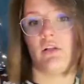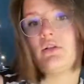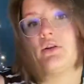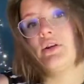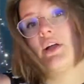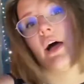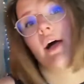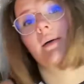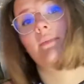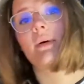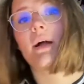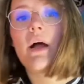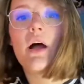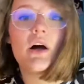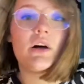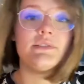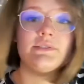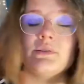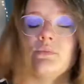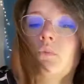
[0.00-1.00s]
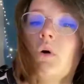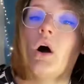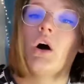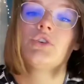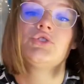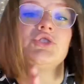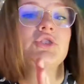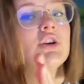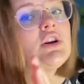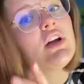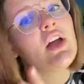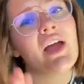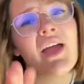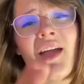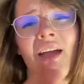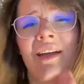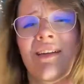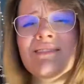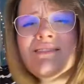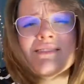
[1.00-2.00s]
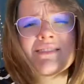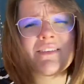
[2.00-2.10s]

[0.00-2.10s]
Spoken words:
eyebrows and wash your hands.